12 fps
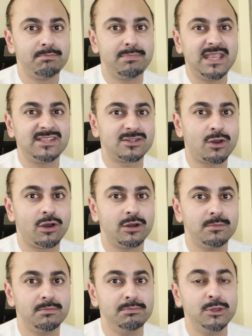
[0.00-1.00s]
based
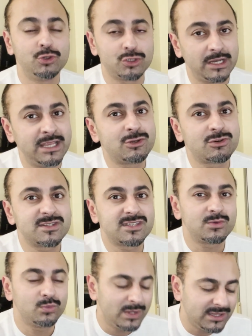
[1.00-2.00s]
on mutual
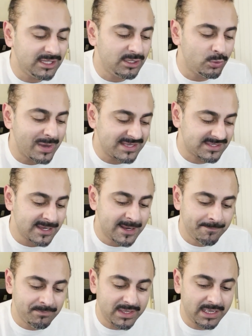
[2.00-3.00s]
interests with the U.S.
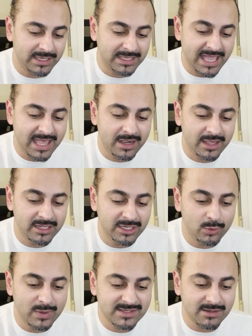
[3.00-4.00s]
Canada and
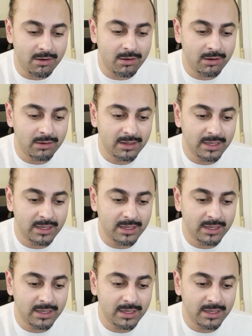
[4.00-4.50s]
the U.S. are,